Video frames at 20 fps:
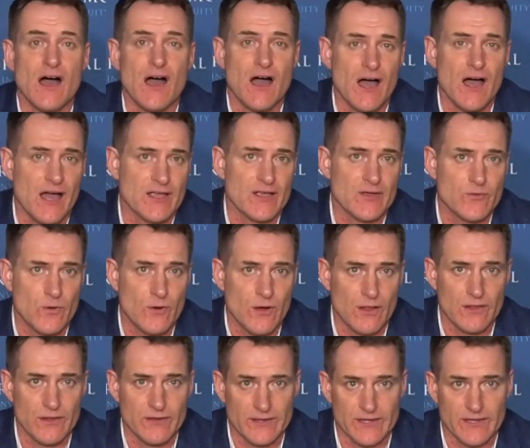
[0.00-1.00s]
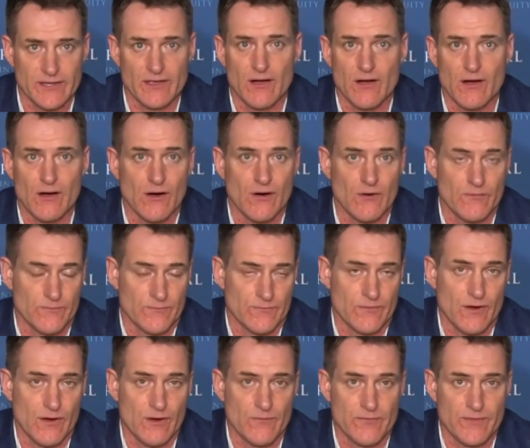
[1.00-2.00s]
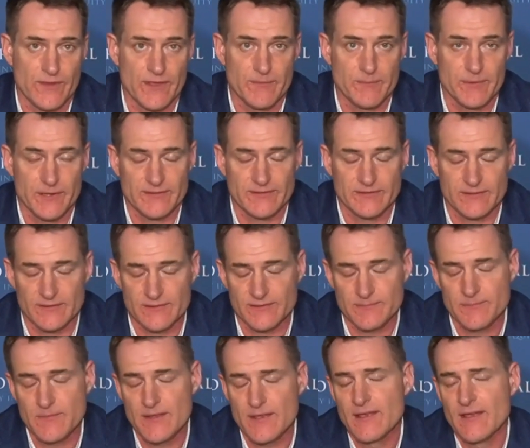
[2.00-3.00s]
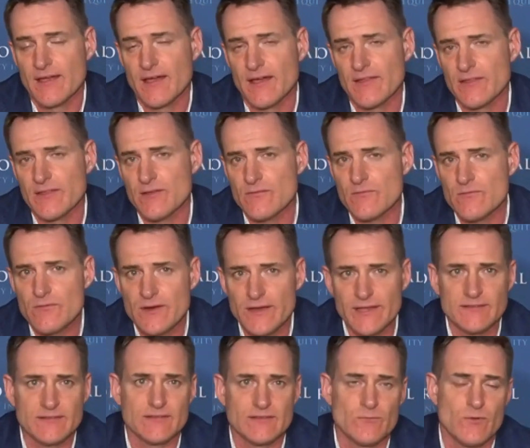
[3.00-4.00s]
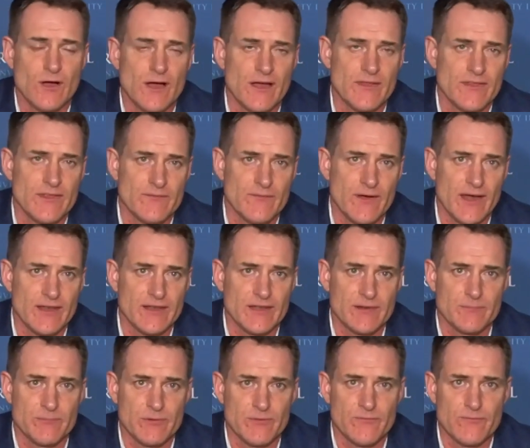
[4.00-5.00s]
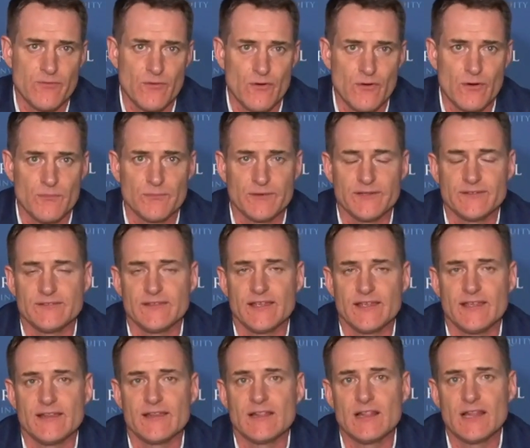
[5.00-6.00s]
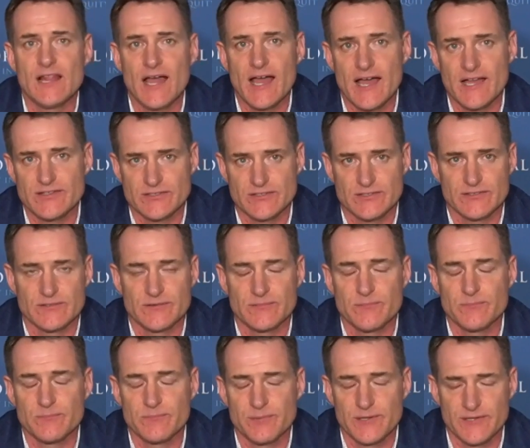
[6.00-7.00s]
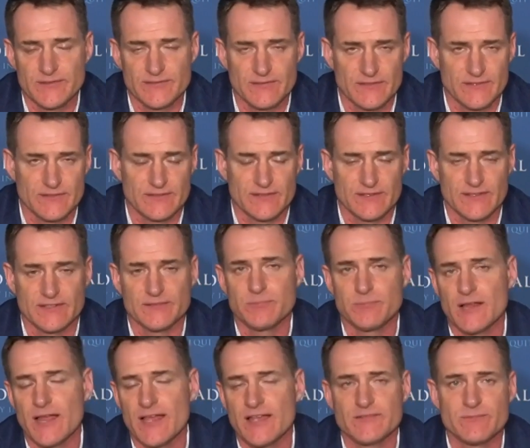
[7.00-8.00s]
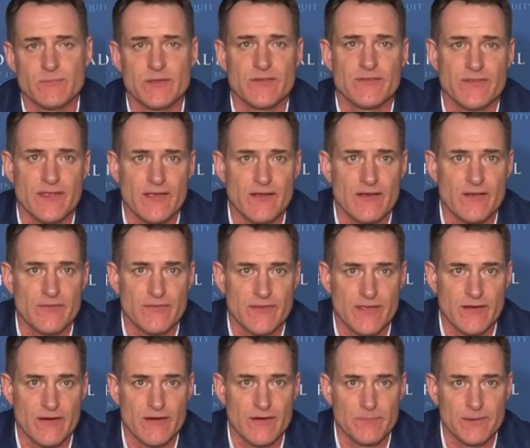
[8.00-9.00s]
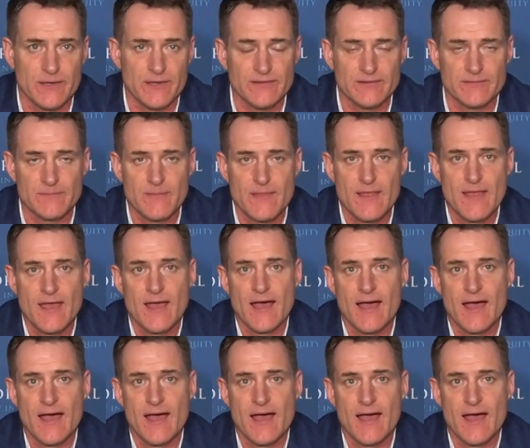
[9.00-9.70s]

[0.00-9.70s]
the high quality of their business. And the reason why they've underperformed is their largest business is plasma therapies.